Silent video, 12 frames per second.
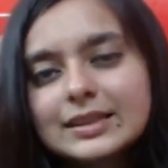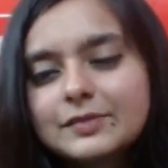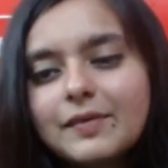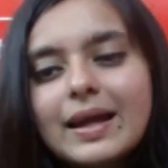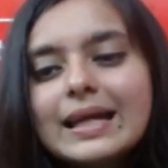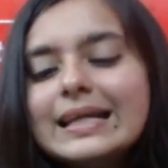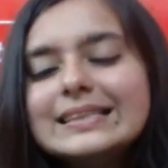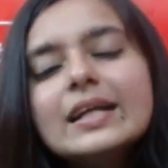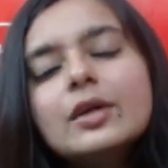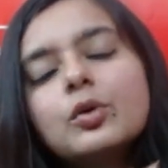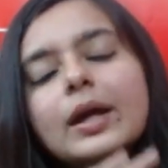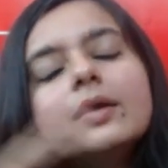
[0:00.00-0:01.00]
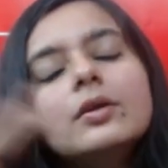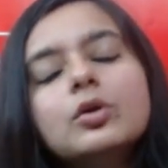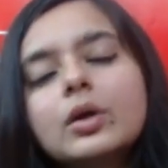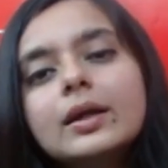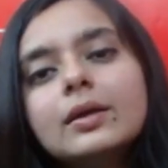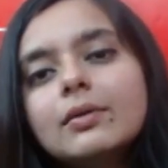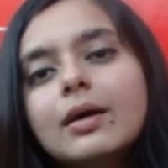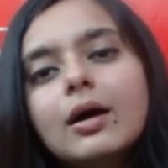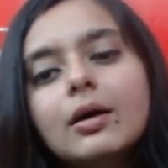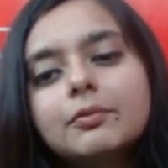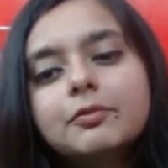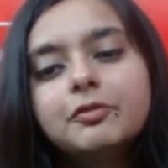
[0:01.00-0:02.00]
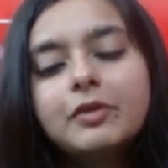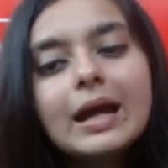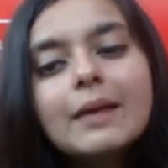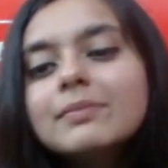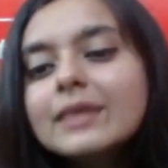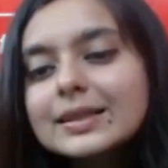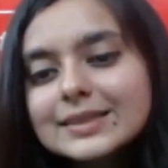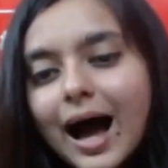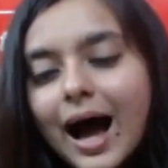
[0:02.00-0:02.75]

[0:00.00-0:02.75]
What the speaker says: it's very easy. You can frame this